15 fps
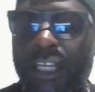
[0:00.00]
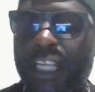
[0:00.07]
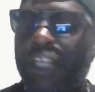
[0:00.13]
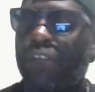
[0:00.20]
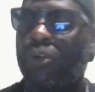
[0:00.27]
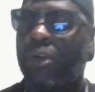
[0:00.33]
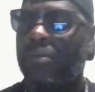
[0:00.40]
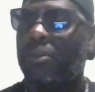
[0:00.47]
and
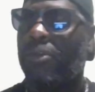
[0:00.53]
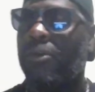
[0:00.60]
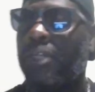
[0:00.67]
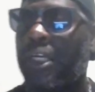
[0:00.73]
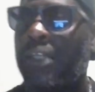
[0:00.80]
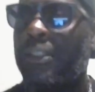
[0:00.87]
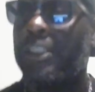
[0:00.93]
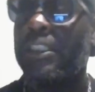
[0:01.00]

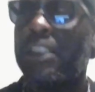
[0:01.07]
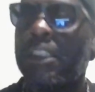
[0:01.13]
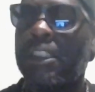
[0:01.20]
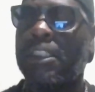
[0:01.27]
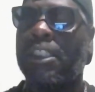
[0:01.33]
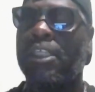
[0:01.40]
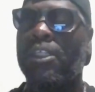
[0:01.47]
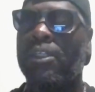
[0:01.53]

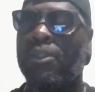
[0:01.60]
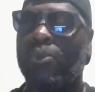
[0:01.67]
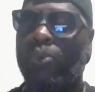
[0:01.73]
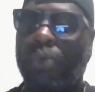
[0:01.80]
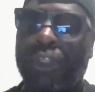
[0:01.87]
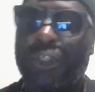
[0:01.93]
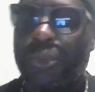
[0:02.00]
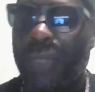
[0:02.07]
cryptocurrency
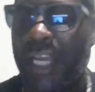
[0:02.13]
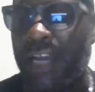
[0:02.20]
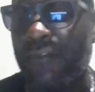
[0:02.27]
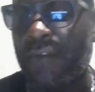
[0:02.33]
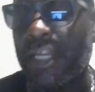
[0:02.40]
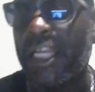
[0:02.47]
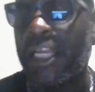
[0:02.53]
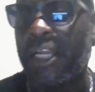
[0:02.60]
will you
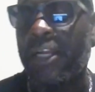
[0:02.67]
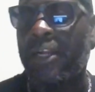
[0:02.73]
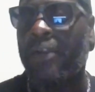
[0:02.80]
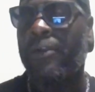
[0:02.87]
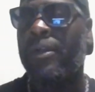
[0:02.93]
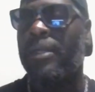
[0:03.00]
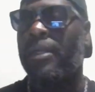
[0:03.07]
ever hear